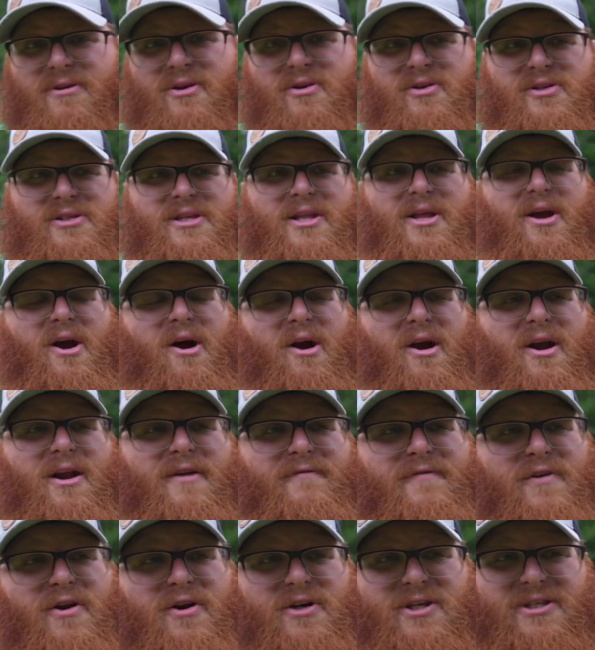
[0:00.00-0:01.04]
use in the garden,
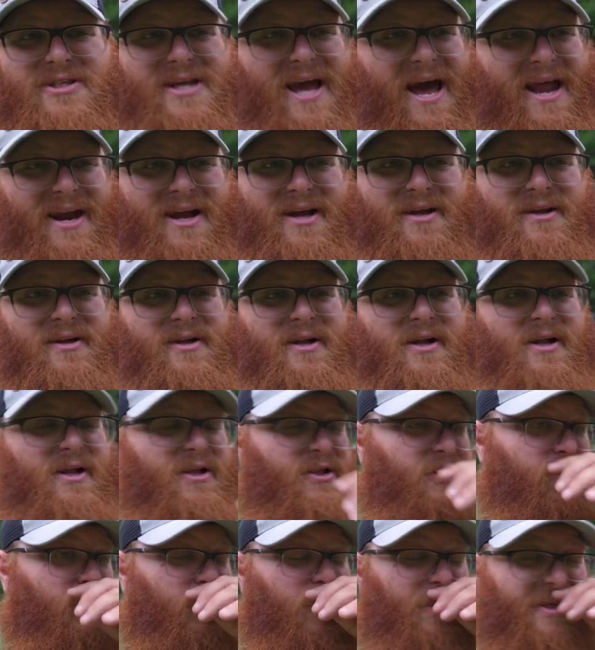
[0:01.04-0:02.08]
if you're just kind of
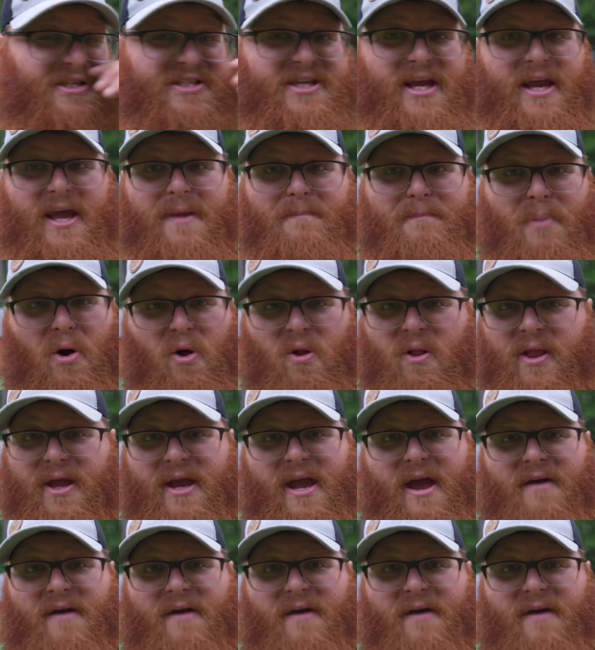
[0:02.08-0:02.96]
twisting and pulling